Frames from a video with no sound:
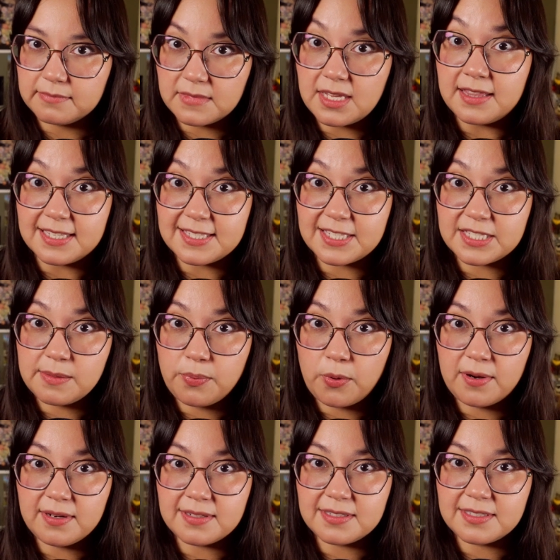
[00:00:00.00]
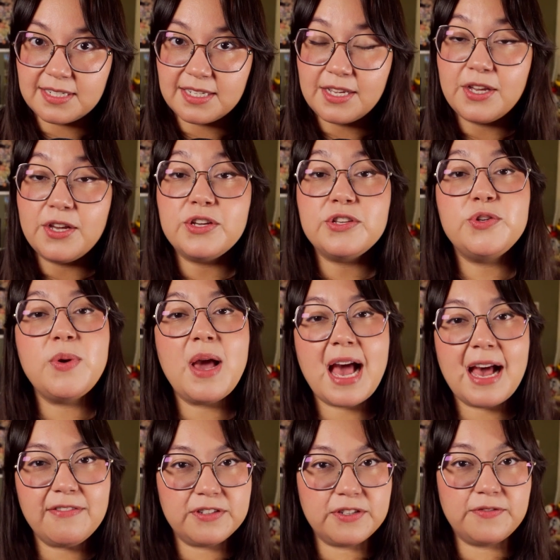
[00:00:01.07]
and this is important, you
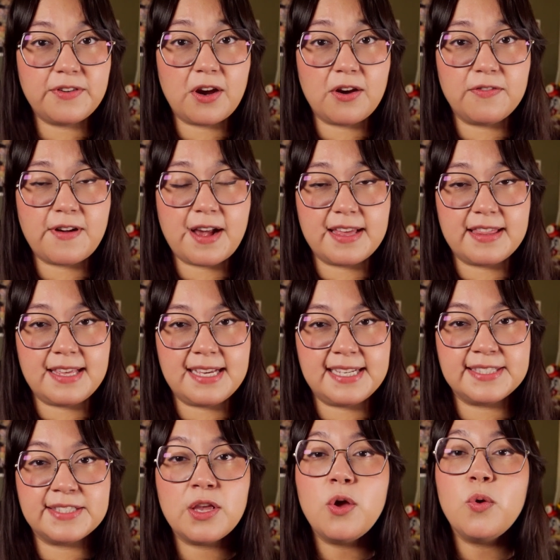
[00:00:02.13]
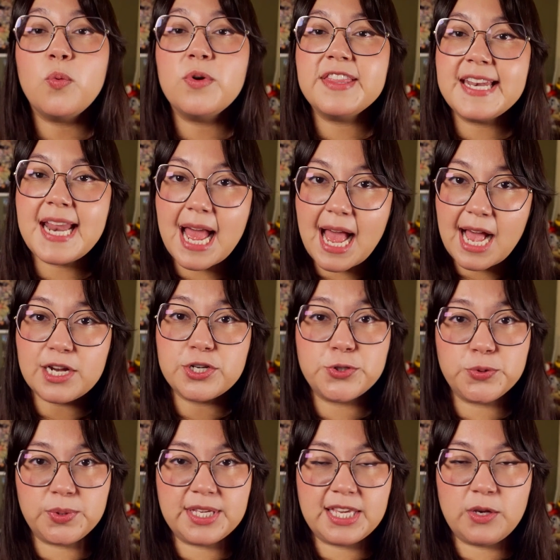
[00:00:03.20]
have to verify these with an
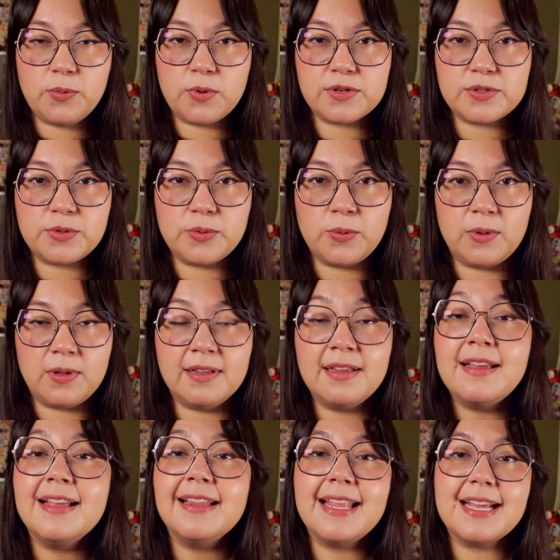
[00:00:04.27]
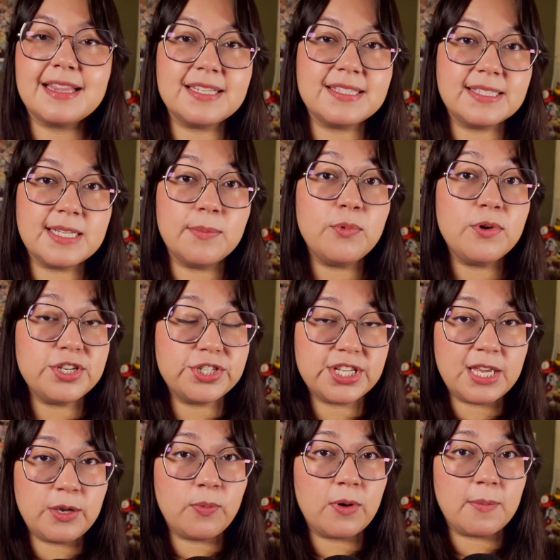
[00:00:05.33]
actual keyword tool like the SEMrush
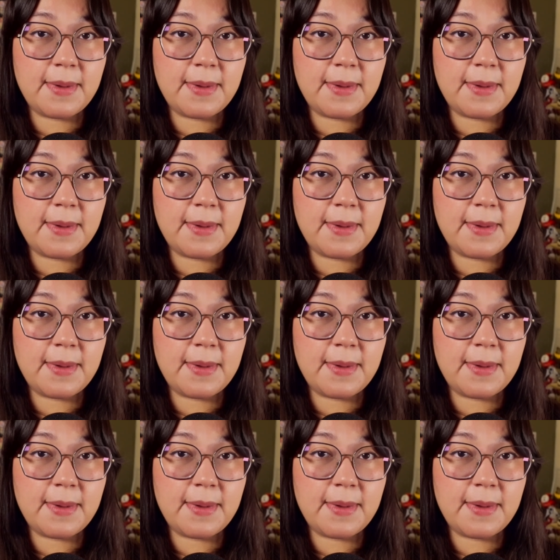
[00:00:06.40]
Keyword